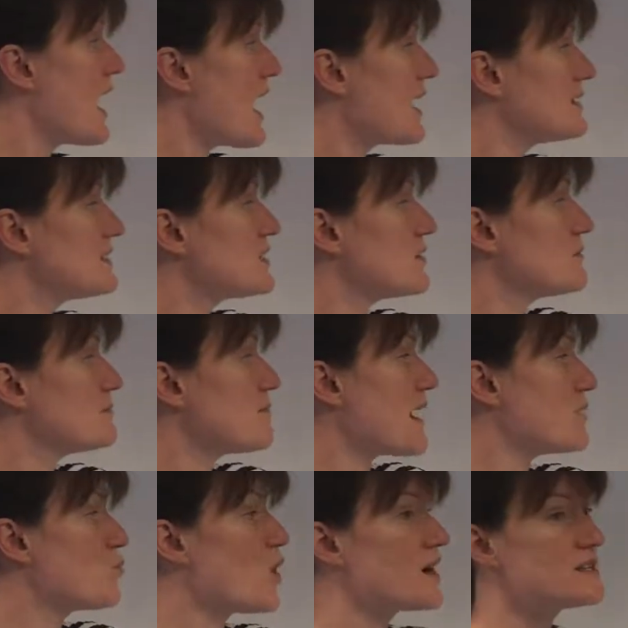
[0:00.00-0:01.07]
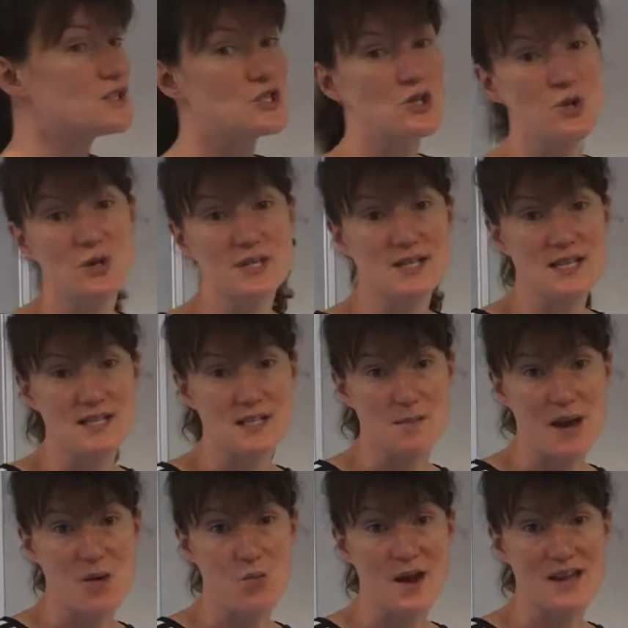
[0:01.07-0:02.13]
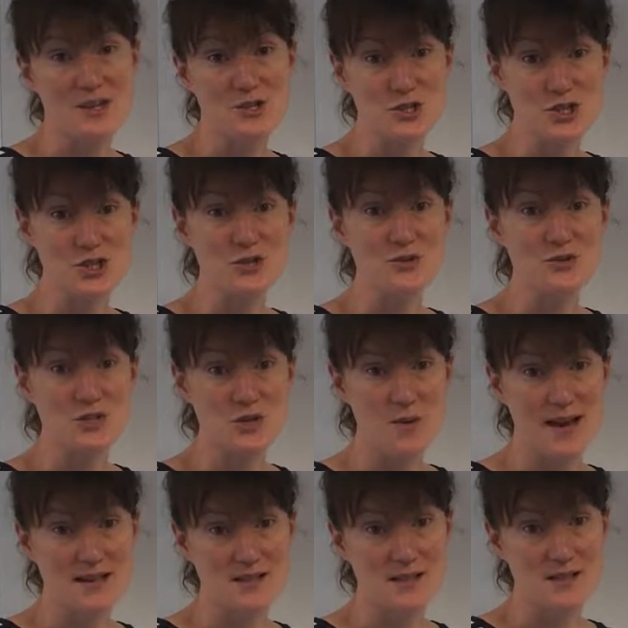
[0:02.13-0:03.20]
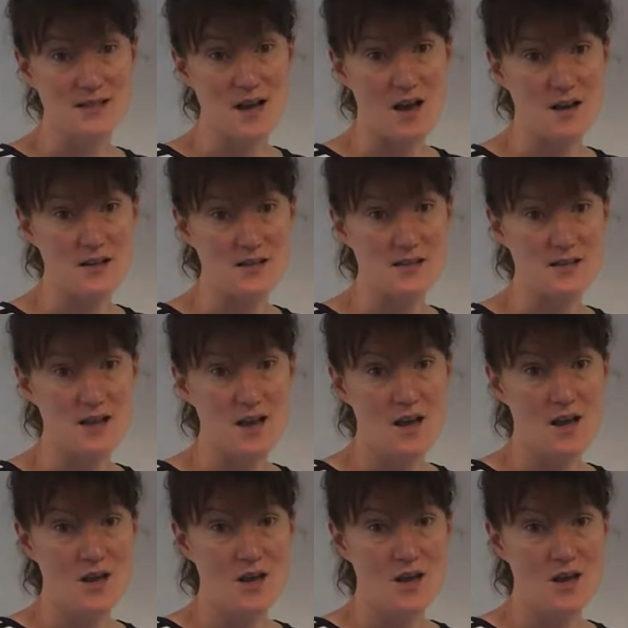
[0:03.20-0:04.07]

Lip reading: and to make wise choices about where you choose to exercise.